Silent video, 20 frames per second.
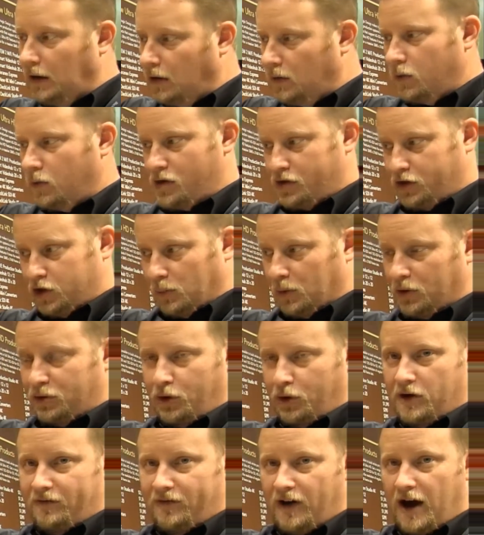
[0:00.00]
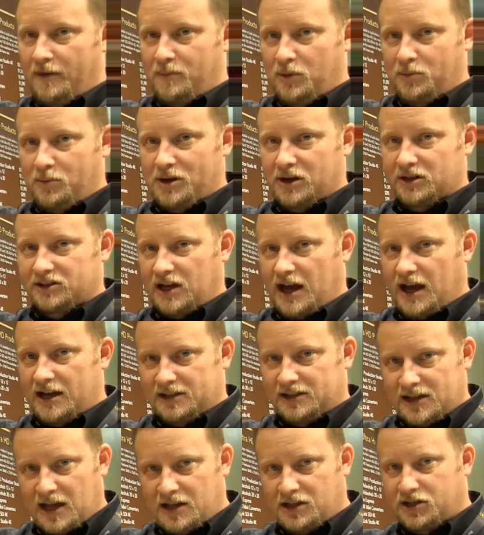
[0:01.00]
with super 35mm size
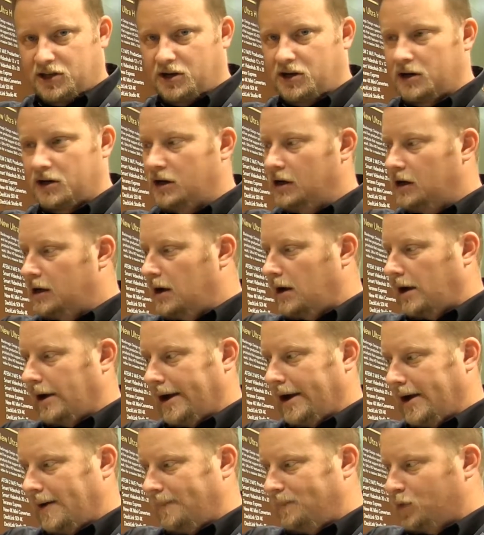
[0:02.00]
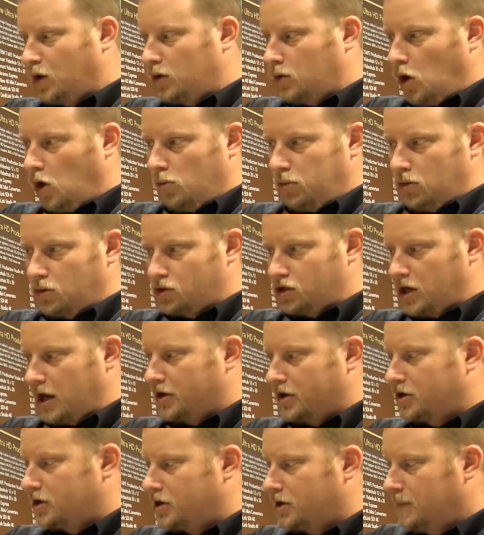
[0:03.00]
sensor, global
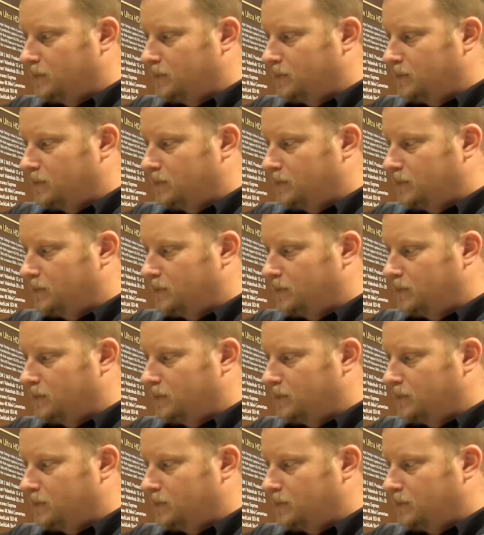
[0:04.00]
shutter,